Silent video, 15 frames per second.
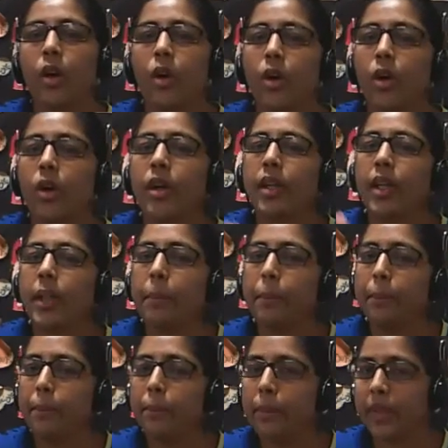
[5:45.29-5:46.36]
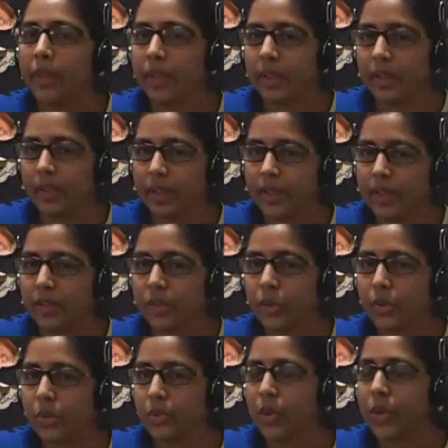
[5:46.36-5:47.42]
or it is
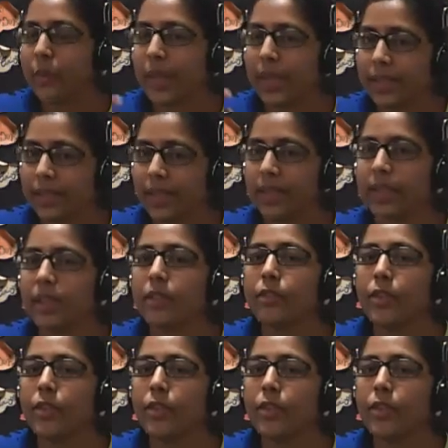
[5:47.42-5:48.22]
used for mixing the